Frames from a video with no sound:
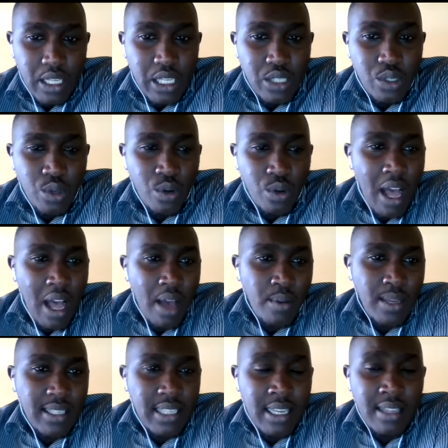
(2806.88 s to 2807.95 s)
so uh, we
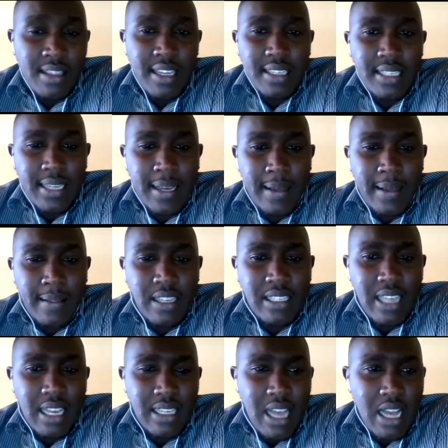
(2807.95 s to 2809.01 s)
are saying that uh, these
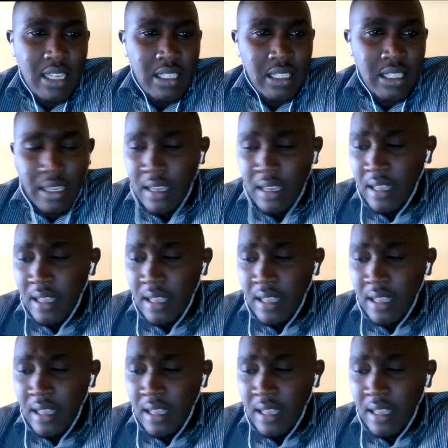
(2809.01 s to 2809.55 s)
are just